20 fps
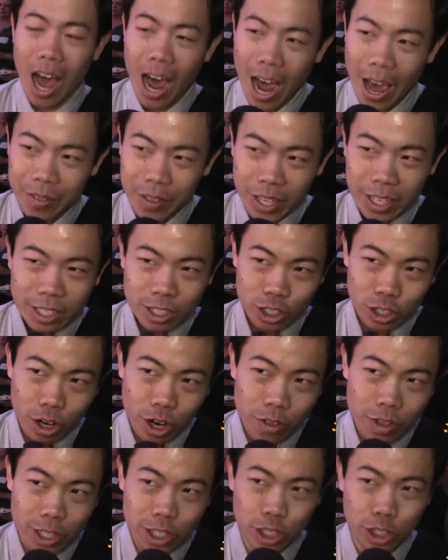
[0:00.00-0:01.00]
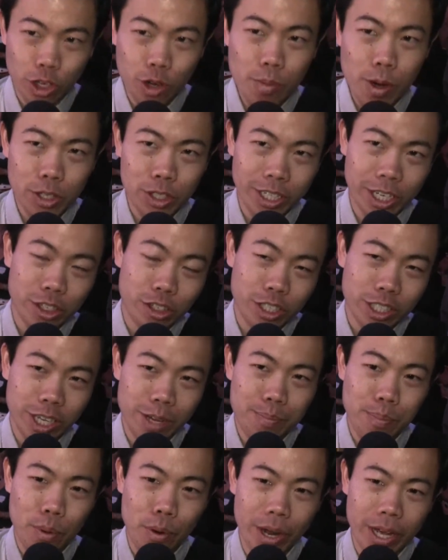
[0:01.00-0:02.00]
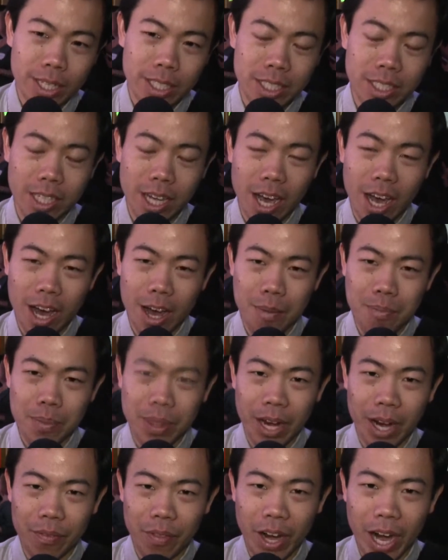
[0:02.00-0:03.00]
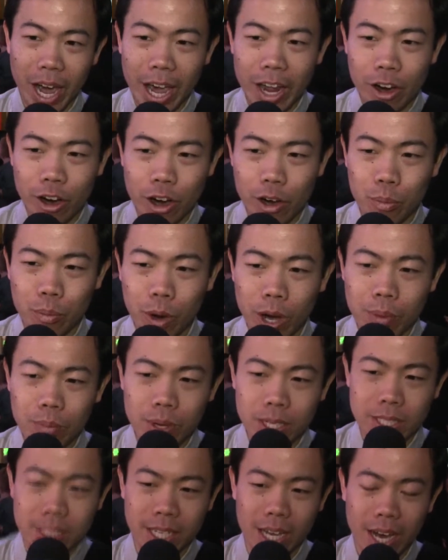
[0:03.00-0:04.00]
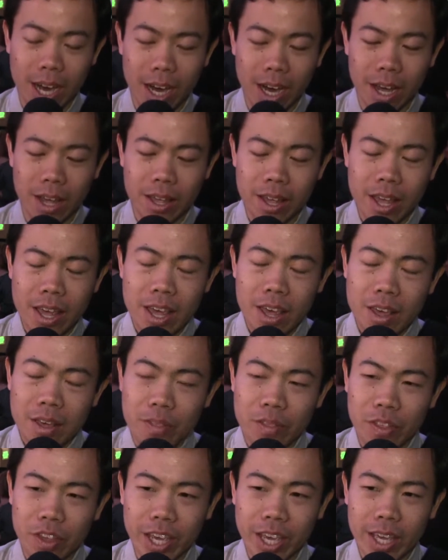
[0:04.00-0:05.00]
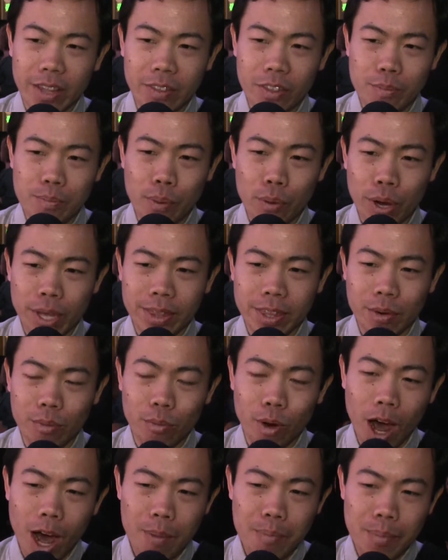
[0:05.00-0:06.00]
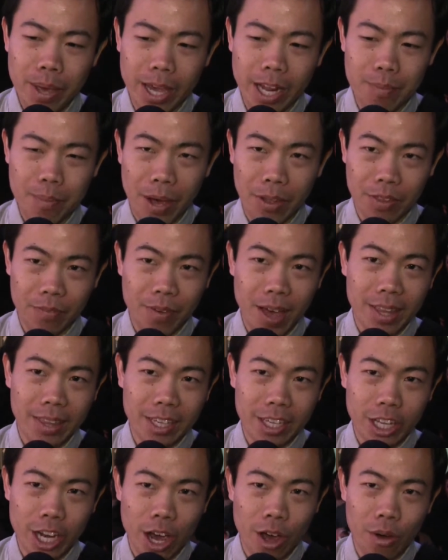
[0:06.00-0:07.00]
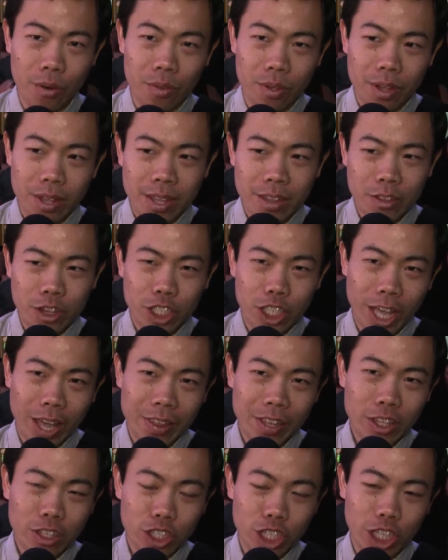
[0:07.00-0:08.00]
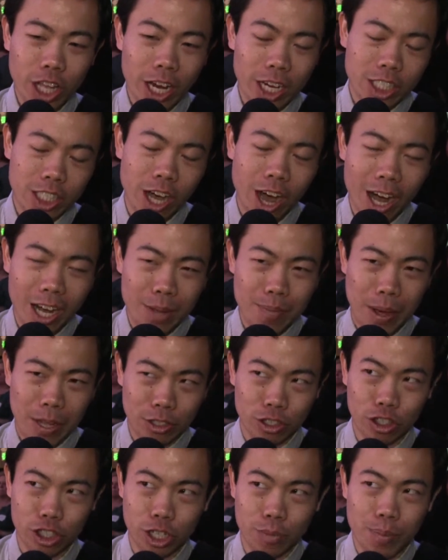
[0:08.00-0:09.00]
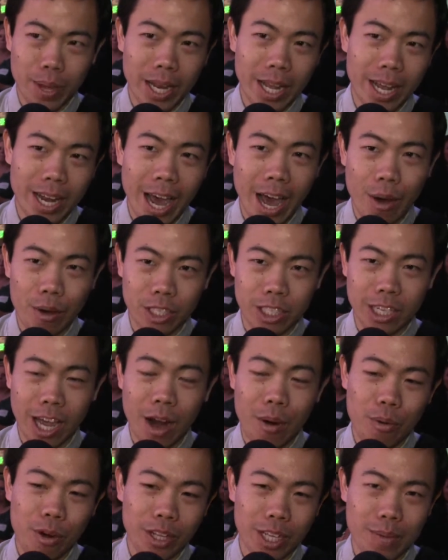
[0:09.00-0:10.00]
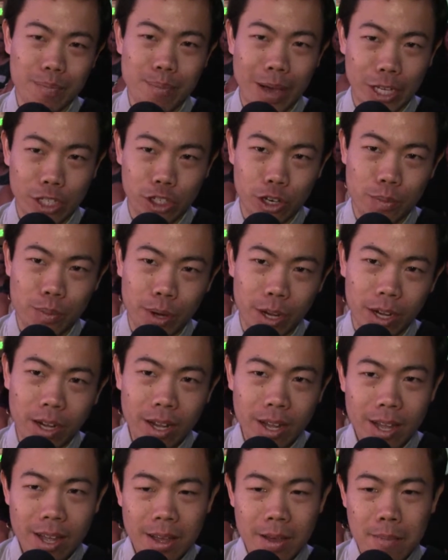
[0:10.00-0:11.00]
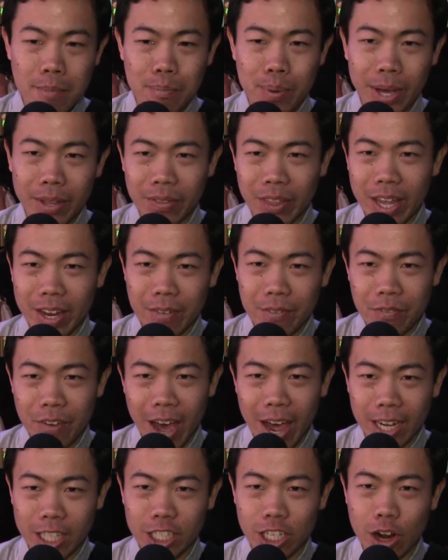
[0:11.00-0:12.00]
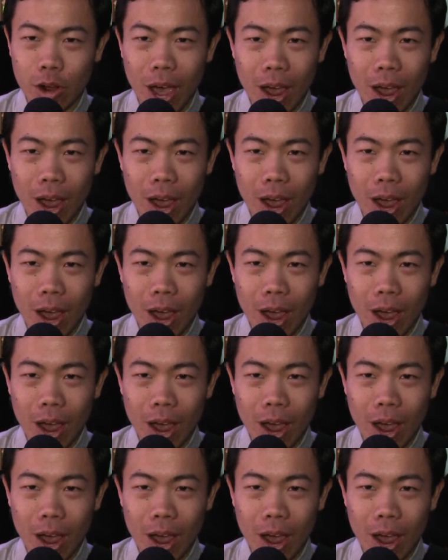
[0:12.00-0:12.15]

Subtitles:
I think sort of the two most interesting points that I heard. One was the point that Rob made about the fact that I think there's a lot of talk about social media and how it's not really measurable, but that in fact